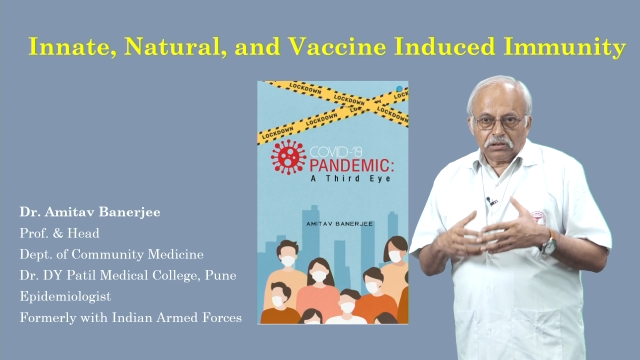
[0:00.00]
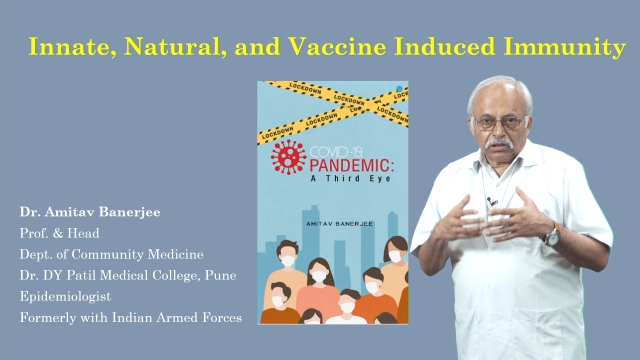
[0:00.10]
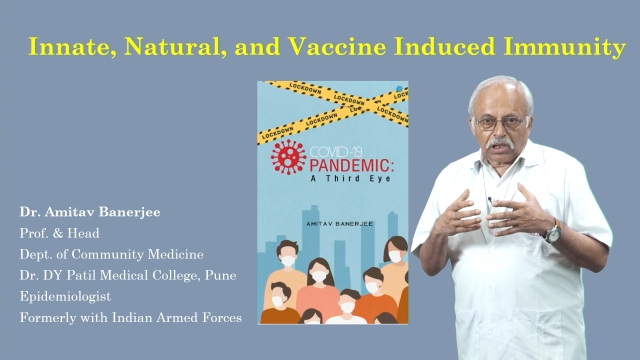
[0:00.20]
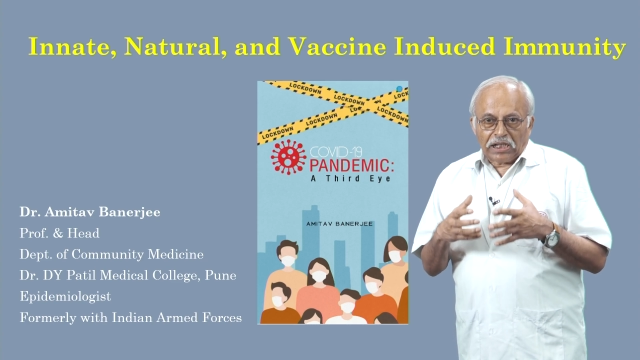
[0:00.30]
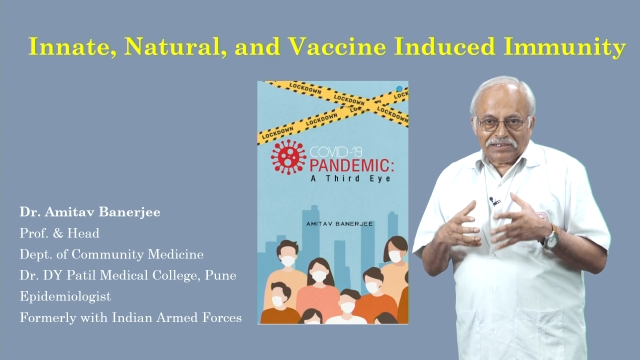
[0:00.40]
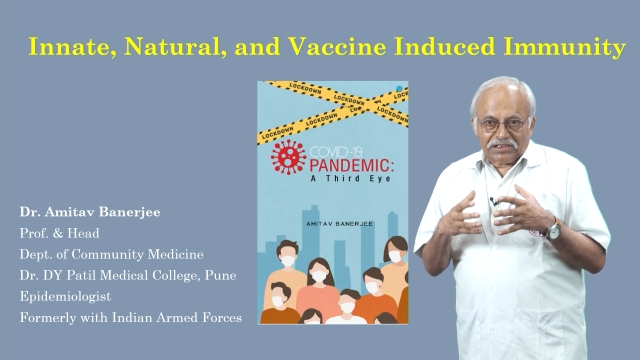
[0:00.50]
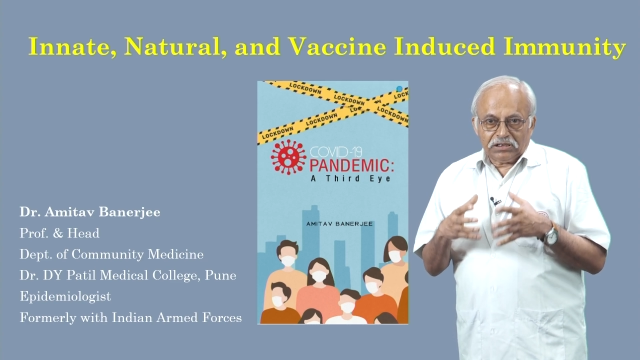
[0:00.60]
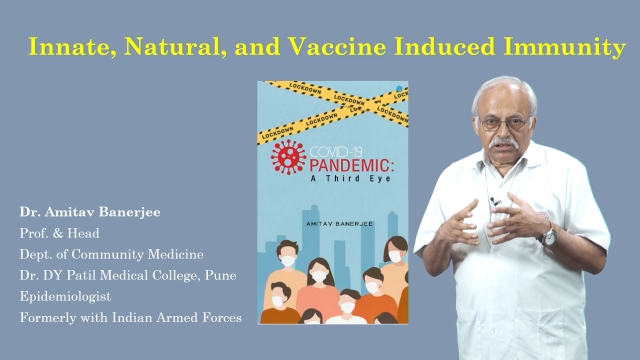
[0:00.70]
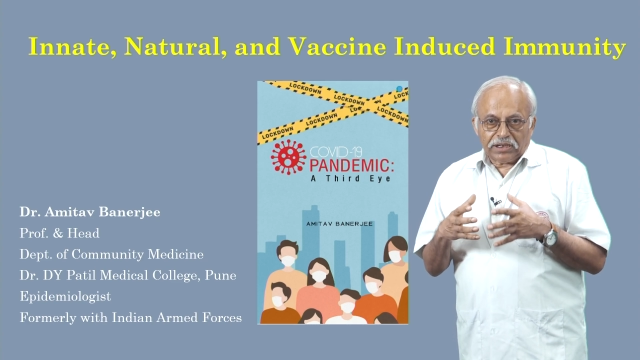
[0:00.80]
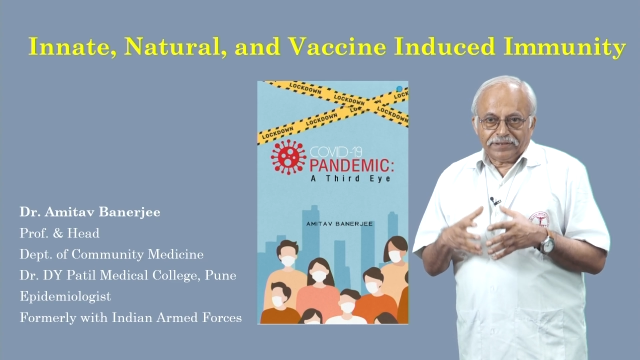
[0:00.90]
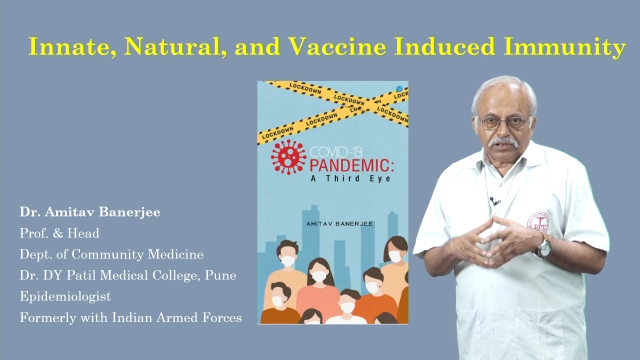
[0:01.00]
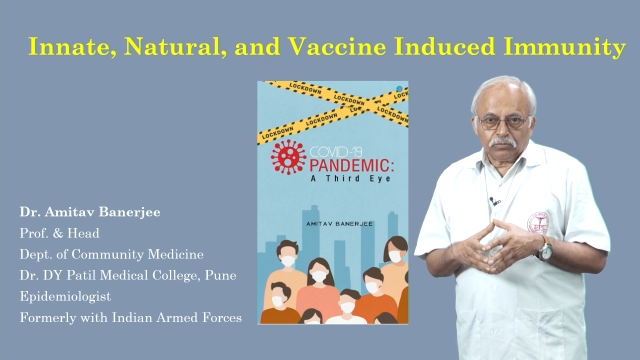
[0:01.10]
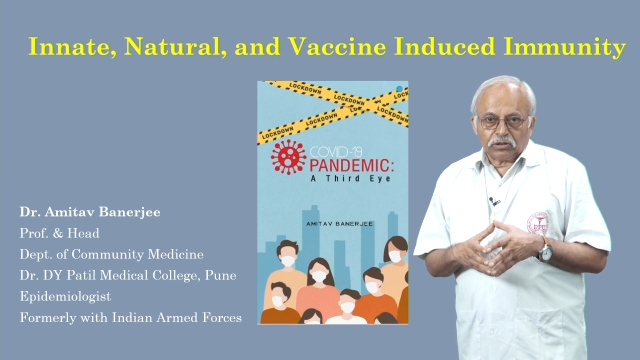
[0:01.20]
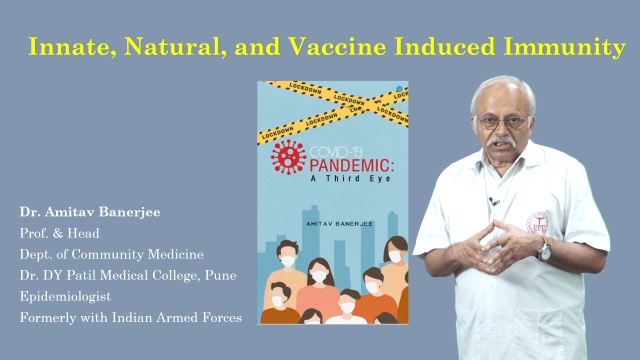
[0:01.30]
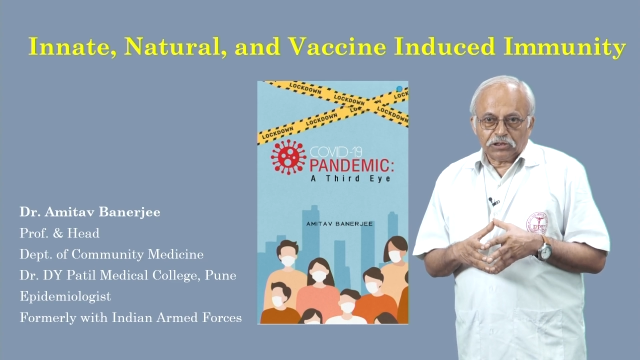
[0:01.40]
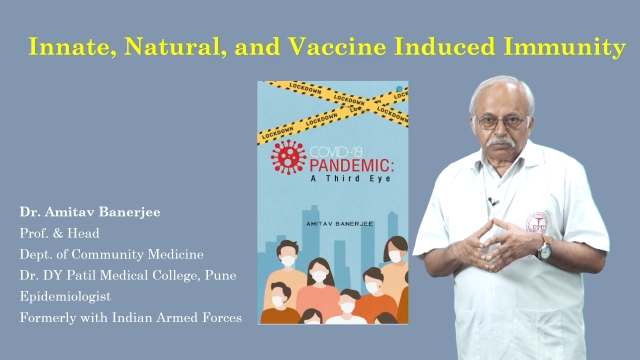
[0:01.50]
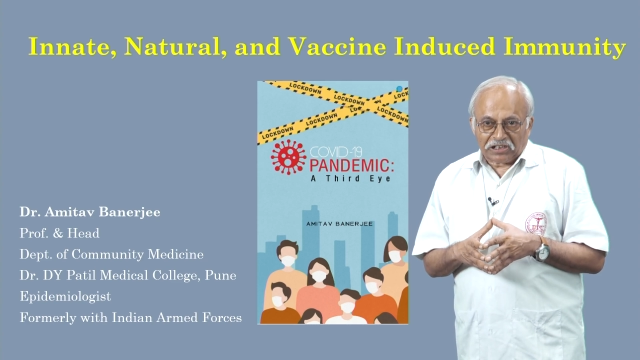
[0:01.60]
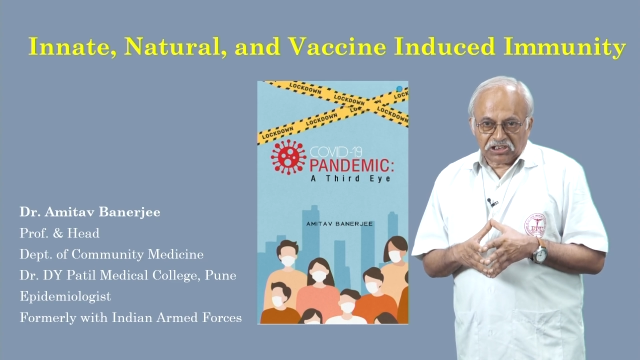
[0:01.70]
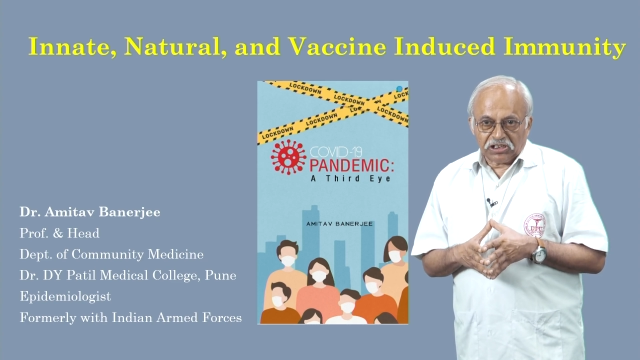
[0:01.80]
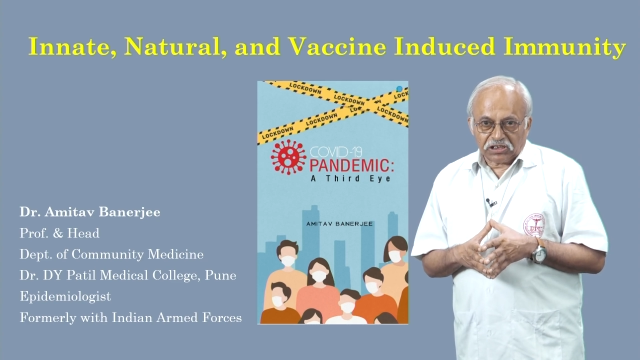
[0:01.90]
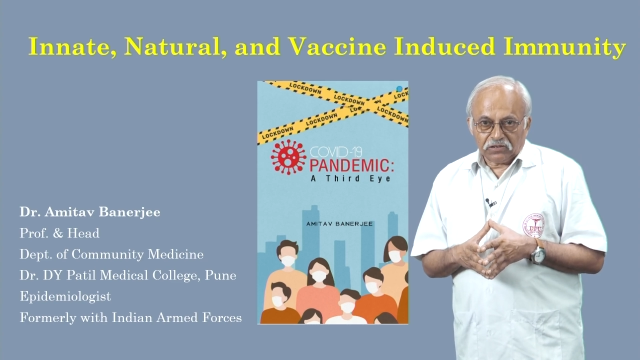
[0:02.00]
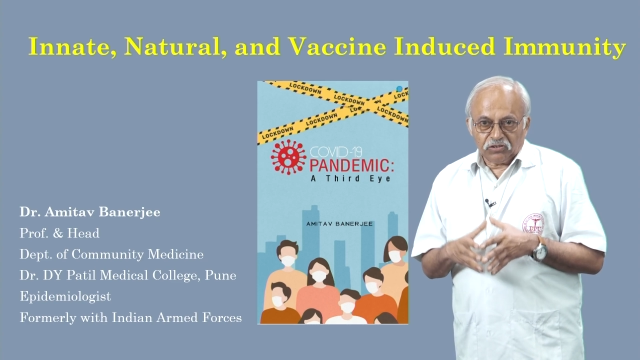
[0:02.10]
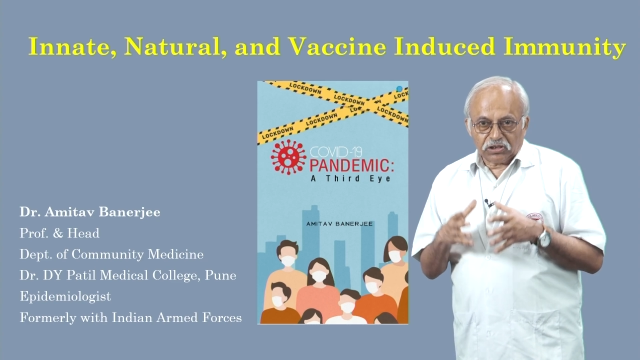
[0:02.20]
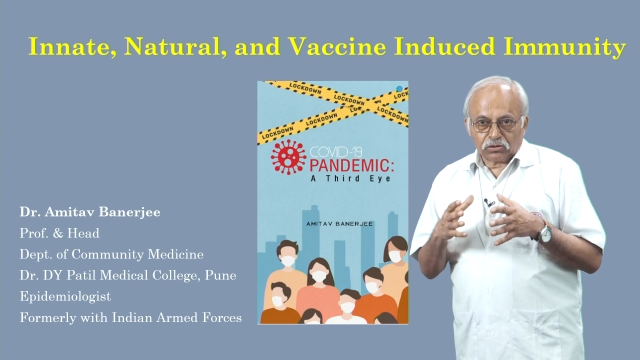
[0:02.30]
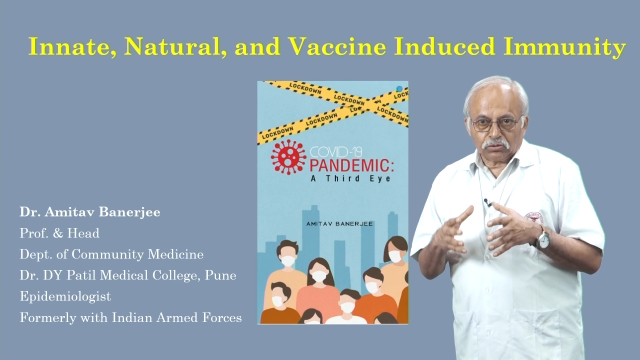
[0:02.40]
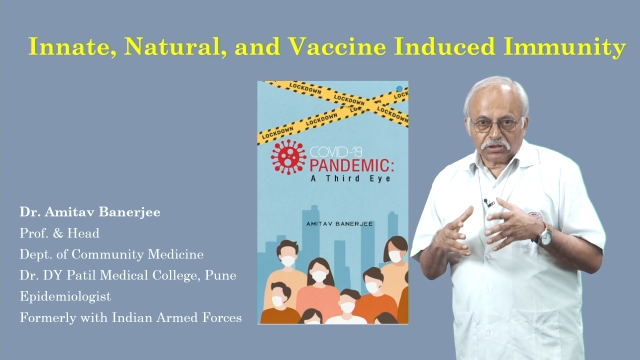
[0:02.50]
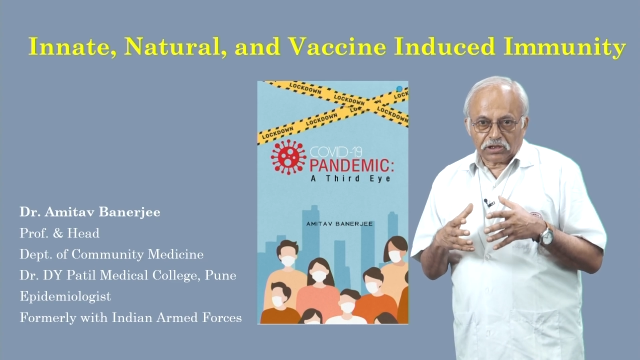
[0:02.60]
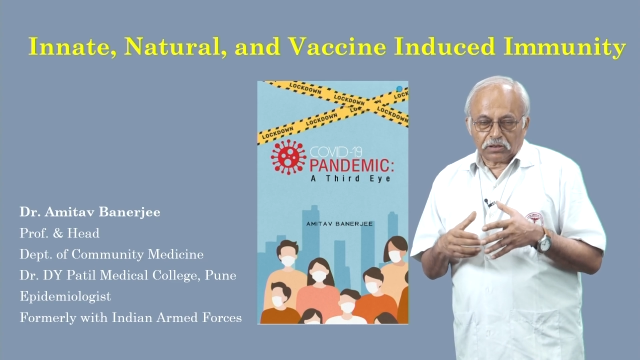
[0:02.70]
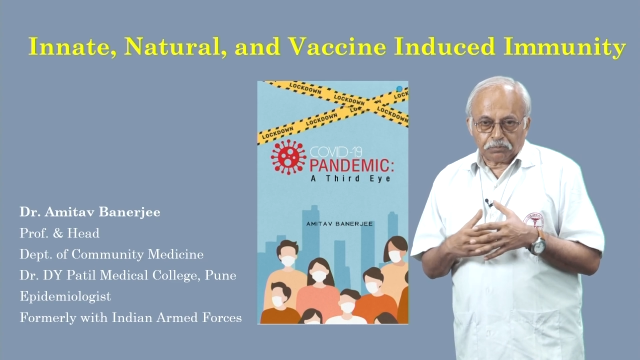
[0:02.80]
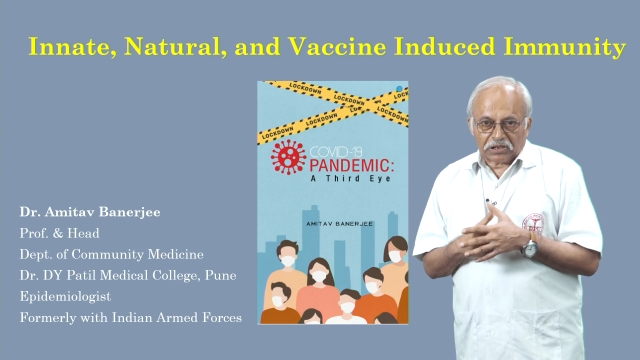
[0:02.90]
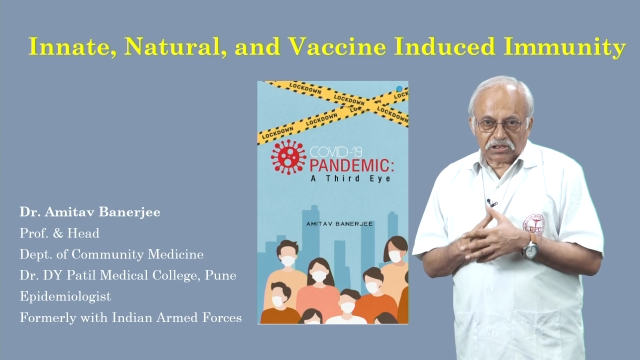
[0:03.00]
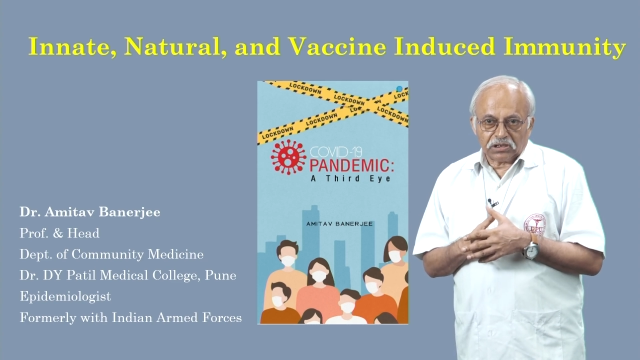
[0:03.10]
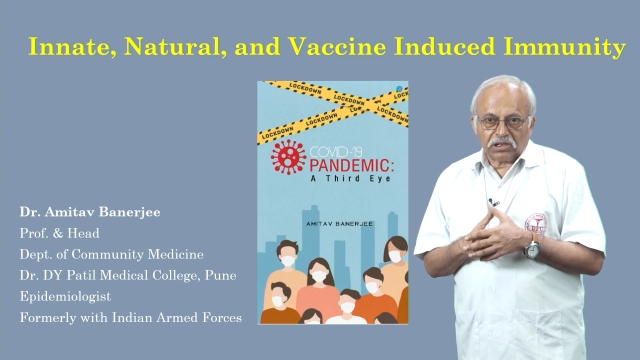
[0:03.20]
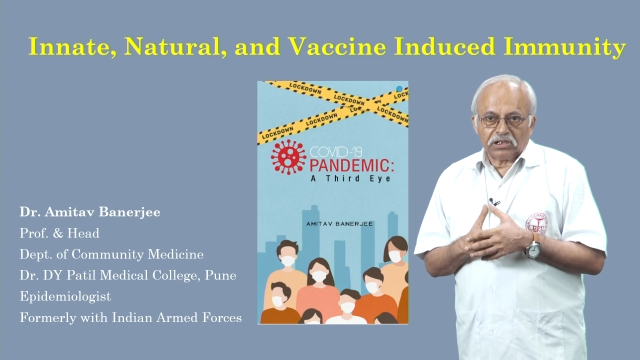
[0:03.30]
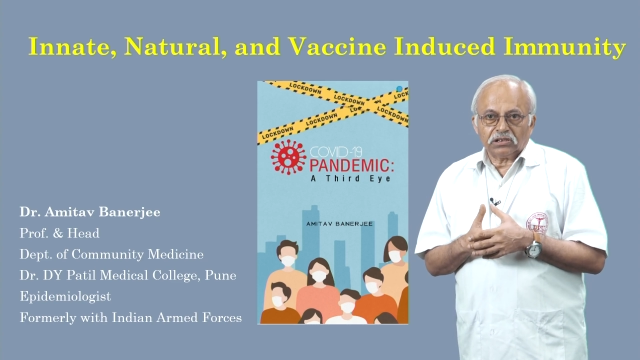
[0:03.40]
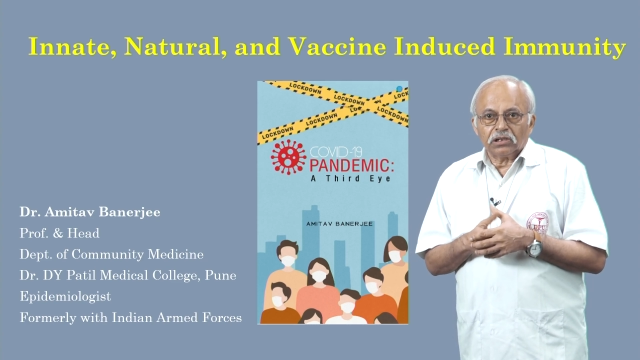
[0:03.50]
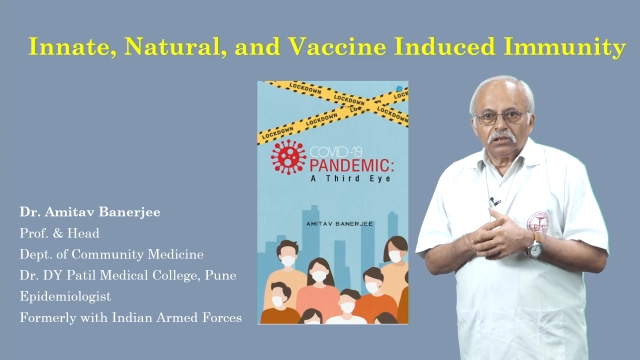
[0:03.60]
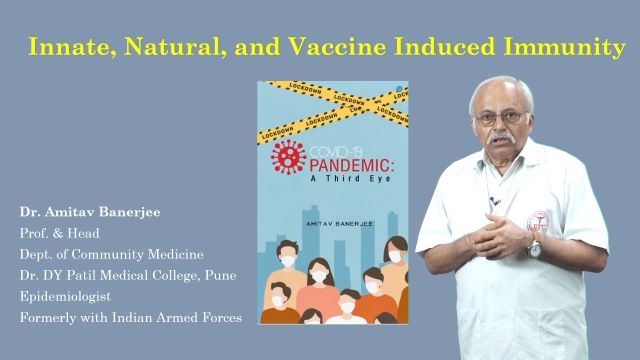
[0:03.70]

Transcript: the IgG antibodies persist, which shows that the person has